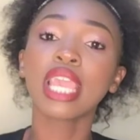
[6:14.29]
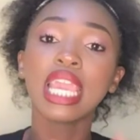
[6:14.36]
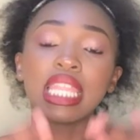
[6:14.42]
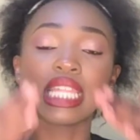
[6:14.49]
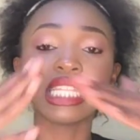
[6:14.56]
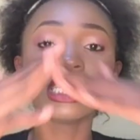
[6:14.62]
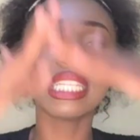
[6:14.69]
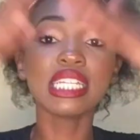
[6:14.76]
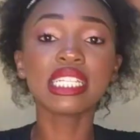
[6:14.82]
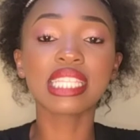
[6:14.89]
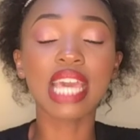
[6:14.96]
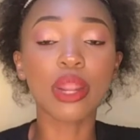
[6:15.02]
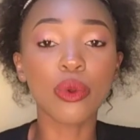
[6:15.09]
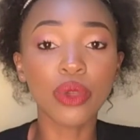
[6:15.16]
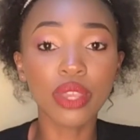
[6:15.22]
and the details
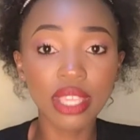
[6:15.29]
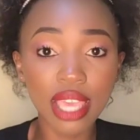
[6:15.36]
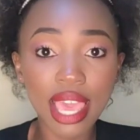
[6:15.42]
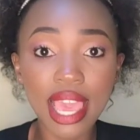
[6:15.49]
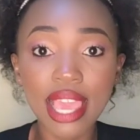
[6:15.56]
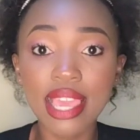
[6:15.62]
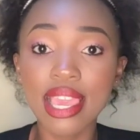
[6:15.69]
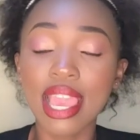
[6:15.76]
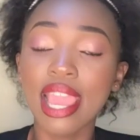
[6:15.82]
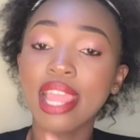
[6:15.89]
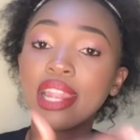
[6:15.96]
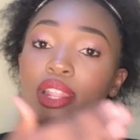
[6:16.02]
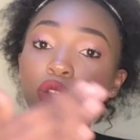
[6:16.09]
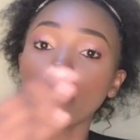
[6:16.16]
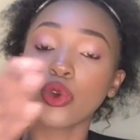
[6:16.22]
are okay
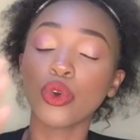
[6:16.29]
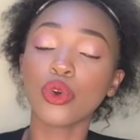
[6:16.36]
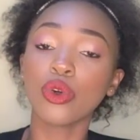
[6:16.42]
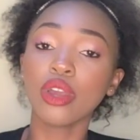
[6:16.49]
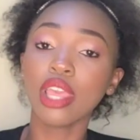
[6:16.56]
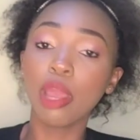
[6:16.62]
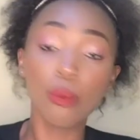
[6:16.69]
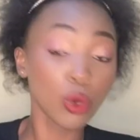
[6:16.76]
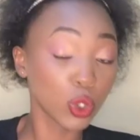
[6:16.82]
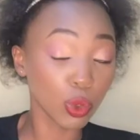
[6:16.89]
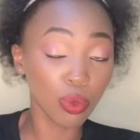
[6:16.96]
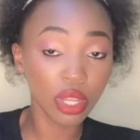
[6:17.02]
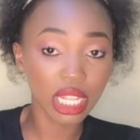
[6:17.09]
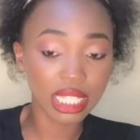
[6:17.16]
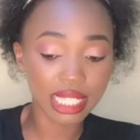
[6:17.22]
and you're able to
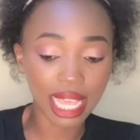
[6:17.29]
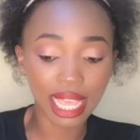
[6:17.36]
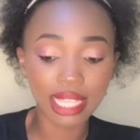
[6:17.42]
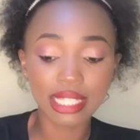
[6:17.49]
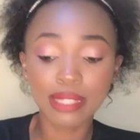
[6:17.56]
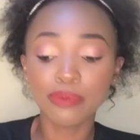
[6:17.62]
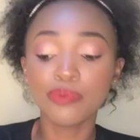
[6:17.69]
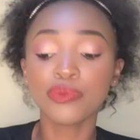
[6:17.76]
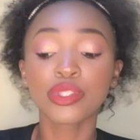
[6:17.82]
monetize.